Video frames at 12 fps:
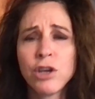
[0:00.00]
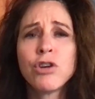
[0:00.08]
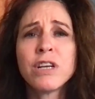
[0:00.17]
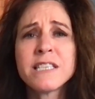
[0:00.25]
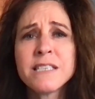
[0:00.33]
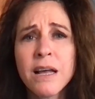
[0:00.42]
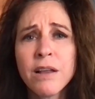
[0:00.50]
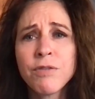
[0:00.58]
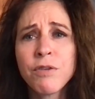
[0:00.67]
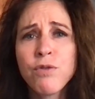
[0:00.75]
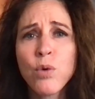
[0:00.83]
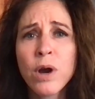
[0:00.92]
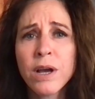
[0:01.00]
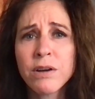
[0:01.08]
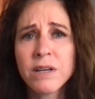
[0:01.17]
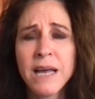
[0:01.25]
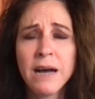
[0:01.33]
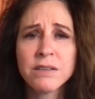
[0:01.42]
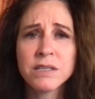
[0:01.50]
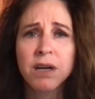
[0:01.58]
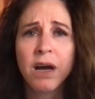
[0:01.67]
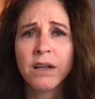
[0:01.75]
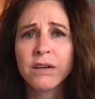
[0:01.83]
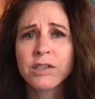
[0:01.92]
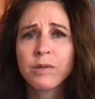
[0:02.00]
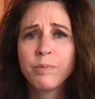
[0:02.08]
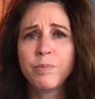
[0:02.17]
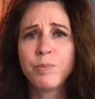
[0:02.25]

You could sell it for $400,000.